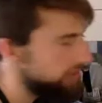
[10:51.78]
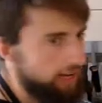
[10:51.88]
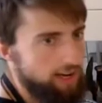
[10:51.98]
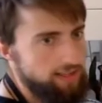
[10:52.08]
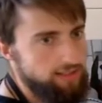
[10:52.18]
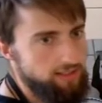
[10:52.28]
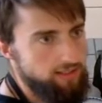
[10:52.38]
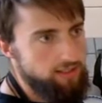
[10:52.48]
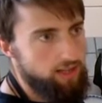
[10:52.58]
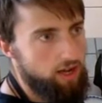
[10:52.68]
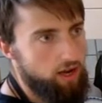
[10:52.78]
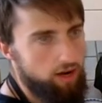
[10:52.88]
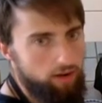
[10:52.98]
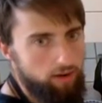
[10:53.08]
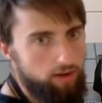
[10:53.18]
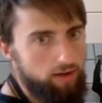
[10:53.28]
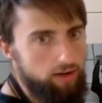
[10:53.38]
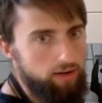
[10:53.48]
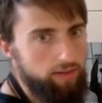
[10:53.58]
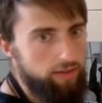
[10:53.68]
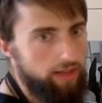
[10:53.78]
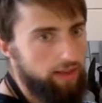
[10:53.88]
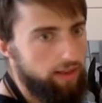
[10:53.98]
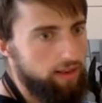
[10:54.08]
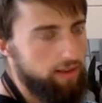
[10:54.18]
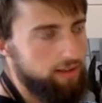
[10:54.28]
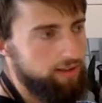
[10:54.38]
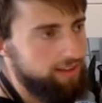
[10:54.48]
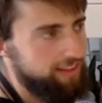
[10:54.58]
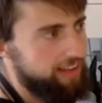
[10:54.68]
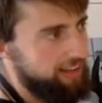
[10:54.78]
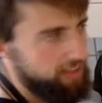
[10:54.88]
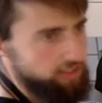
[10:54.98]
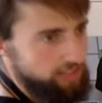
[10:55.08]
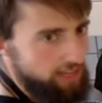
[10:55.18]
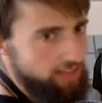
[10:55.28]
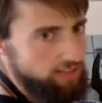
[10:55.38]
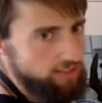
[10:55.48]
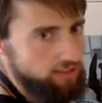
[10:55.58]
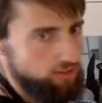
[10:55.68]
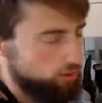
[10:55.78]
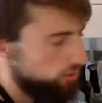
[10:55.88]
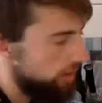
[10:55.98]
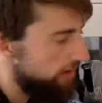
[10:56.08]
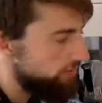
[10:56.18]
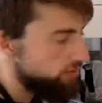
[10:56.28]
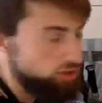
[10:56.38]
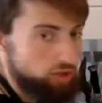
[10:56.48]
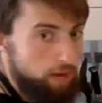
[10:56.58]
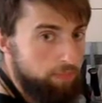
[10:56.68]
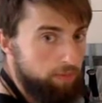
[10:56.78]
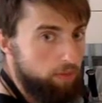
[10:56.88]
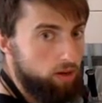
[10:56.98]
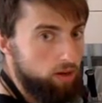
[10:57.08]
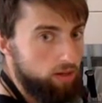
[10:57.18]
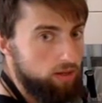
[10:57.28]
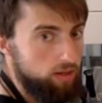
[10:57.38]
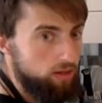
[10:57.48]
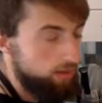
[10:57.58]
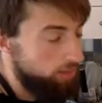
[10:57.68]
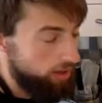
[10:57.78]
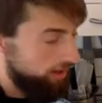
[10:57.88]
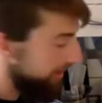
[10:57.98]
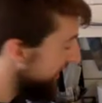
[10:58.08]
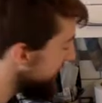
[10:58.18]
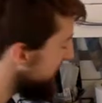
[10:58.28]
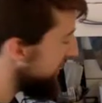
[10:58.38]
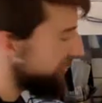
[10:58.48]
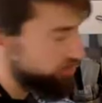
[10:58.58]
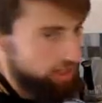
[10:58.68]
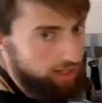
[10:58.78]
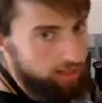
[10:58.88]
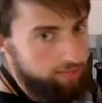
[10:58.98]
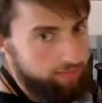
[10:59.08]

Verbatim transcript: egg is harder than it can contain. So you have to stop the boil, boiling inside the shell.